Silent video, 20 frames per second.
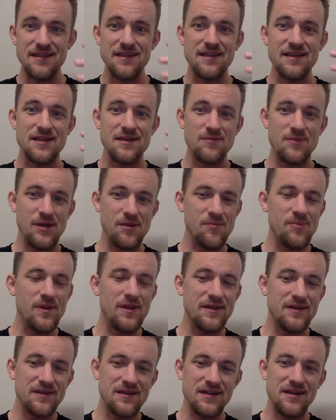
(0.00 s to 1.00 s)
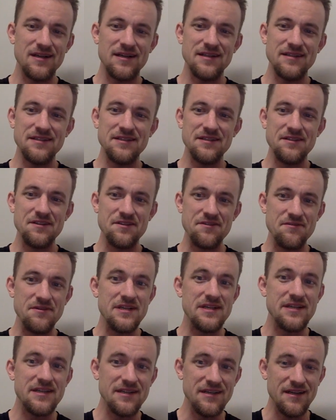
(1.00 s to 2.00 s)
than my player got in
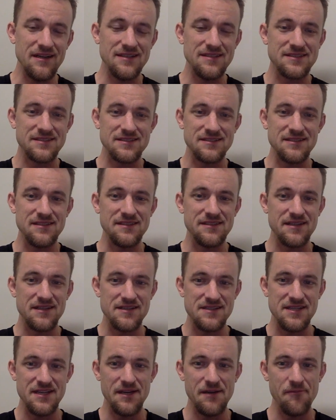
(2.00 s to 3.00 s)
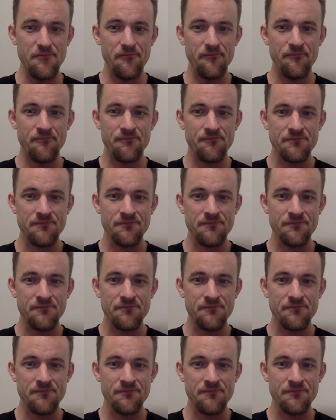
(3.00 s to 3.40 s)
3 years on their team.